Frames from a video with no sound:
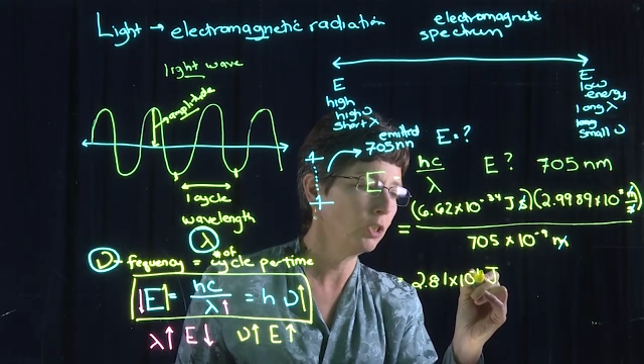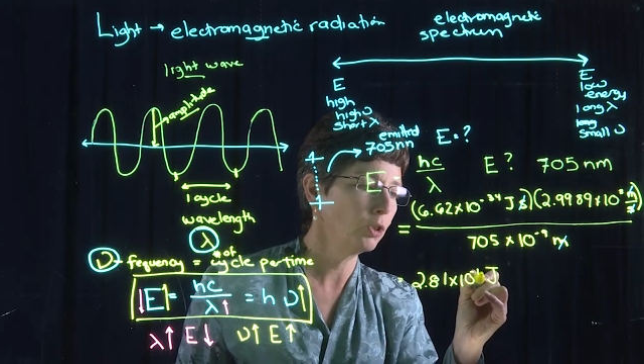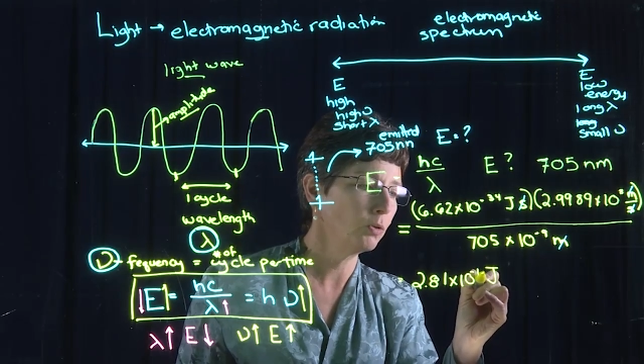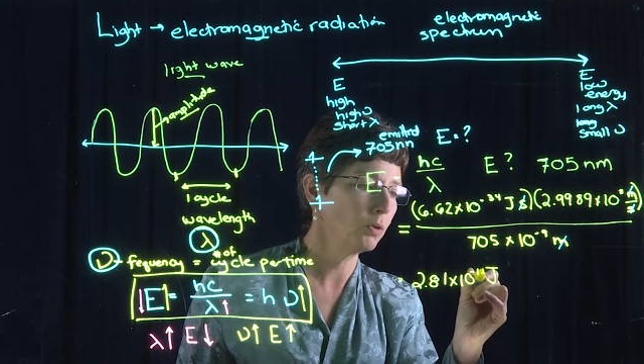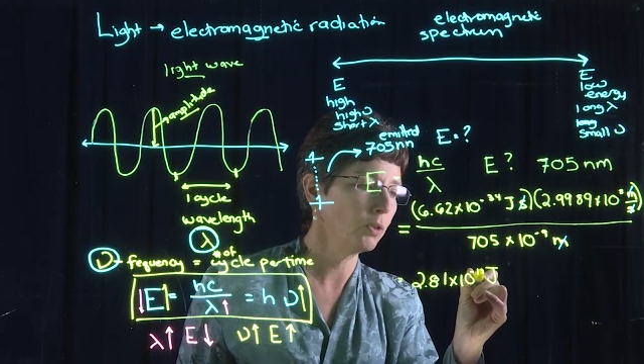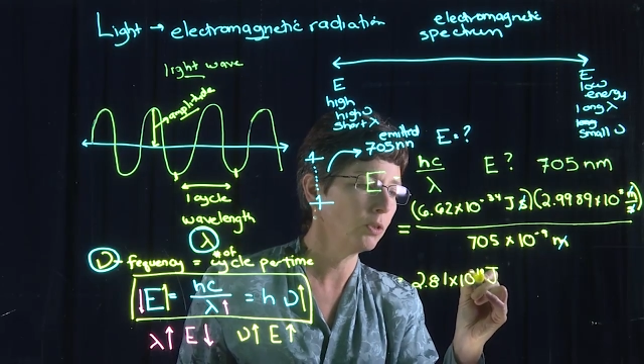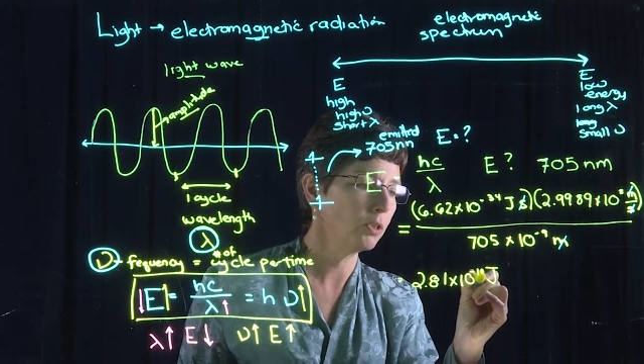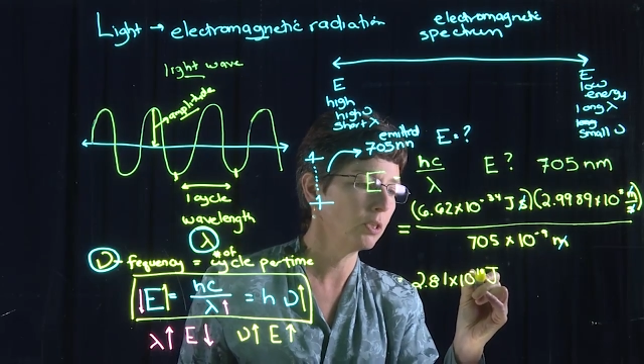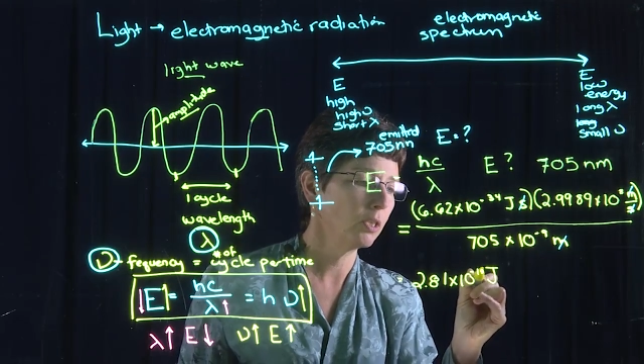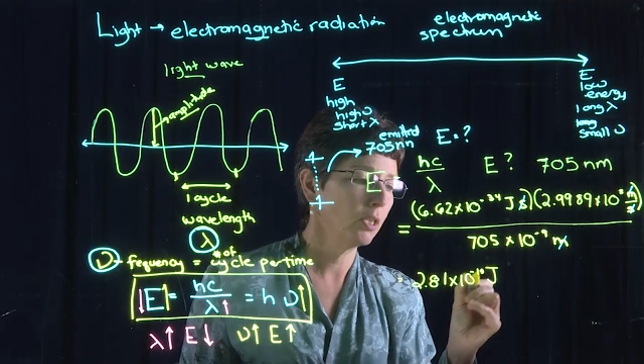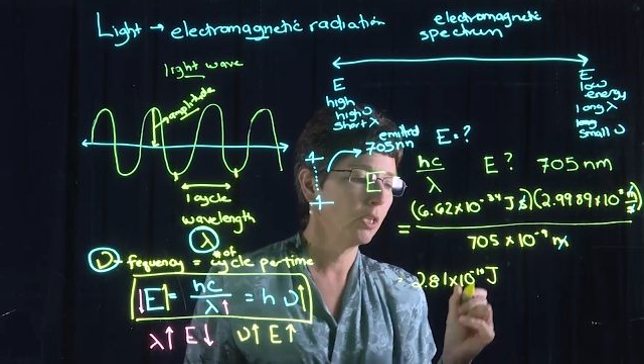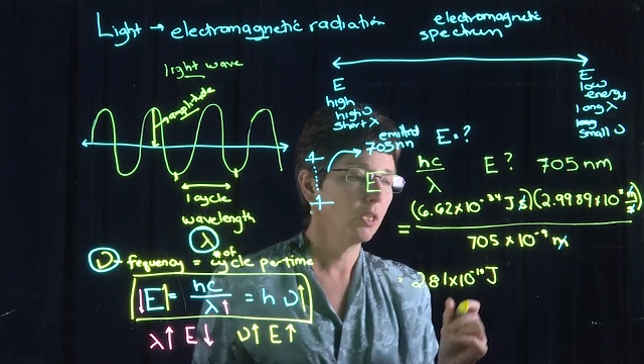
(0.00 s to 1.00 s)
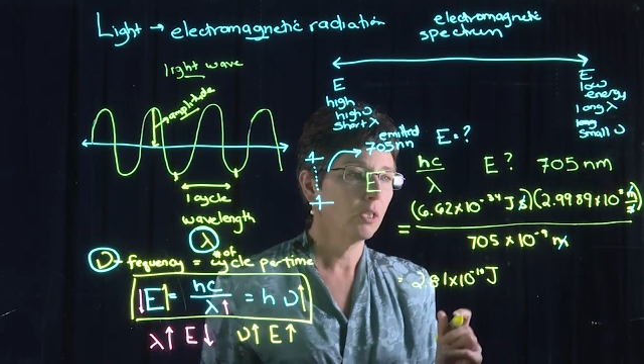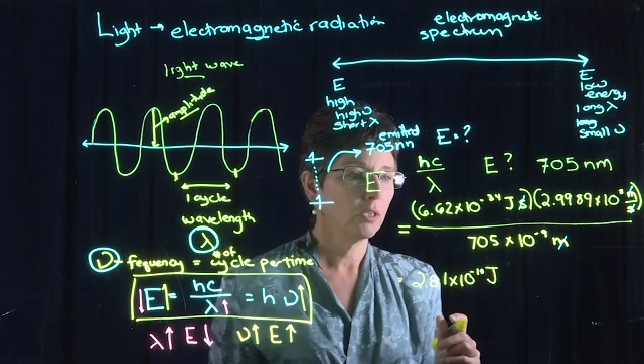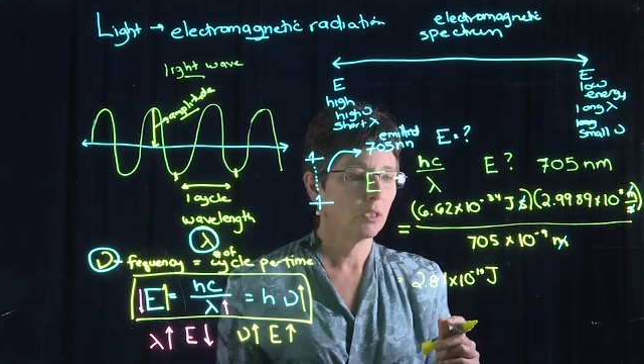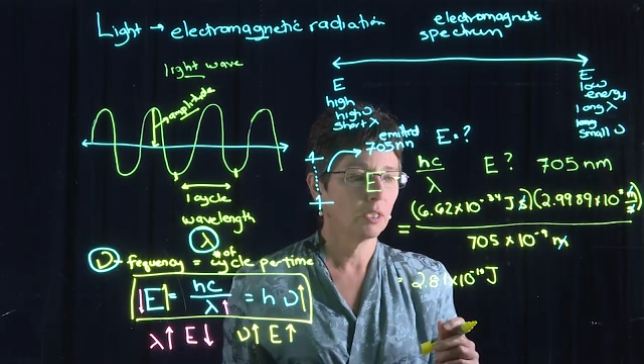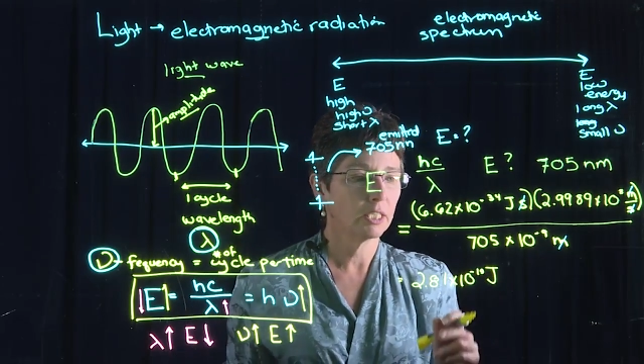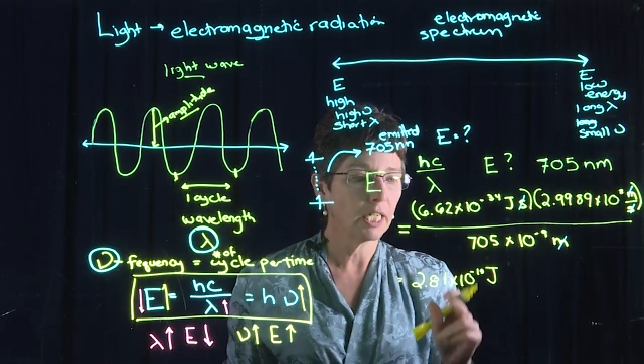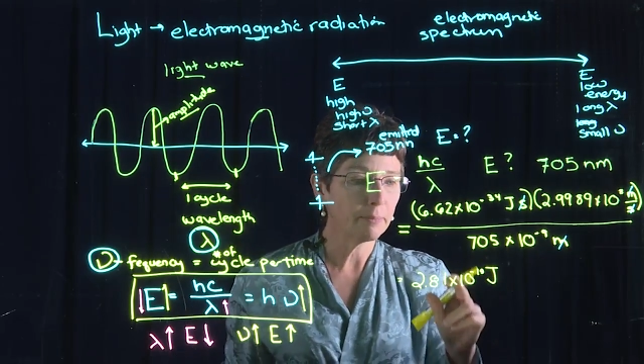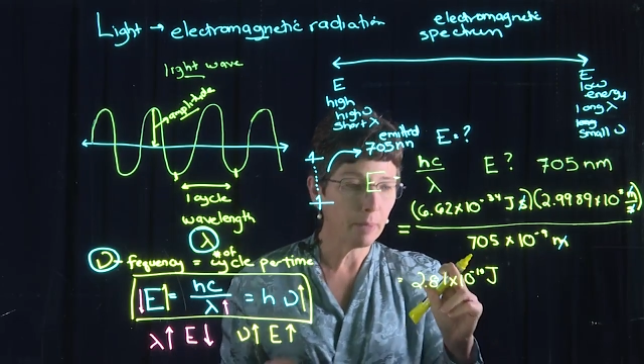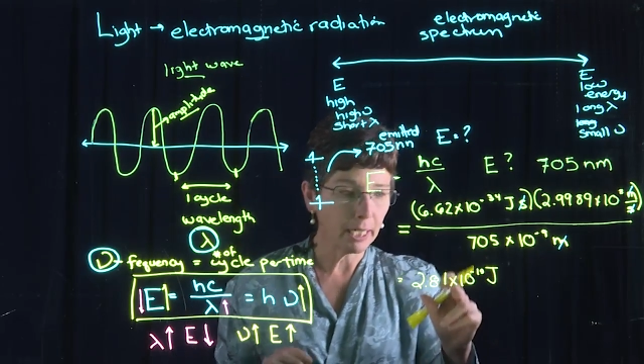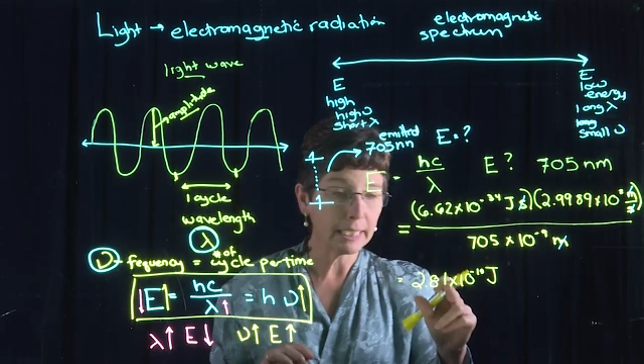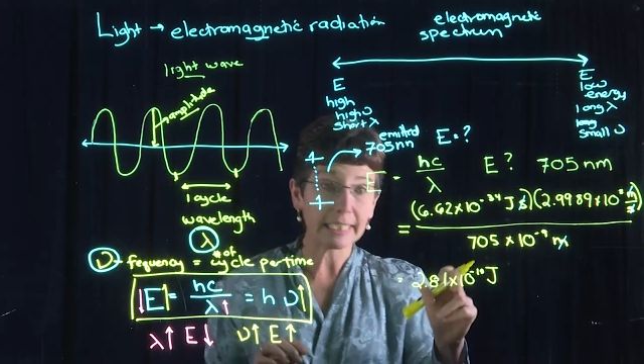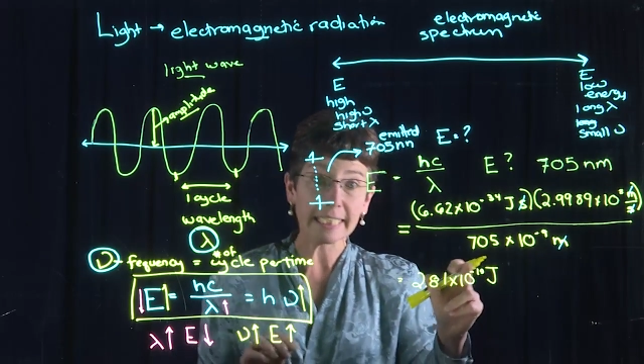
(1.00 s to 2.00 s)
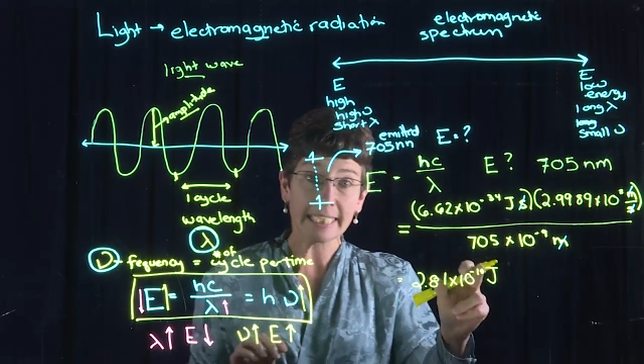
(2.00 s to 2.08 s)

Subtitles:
joules, minus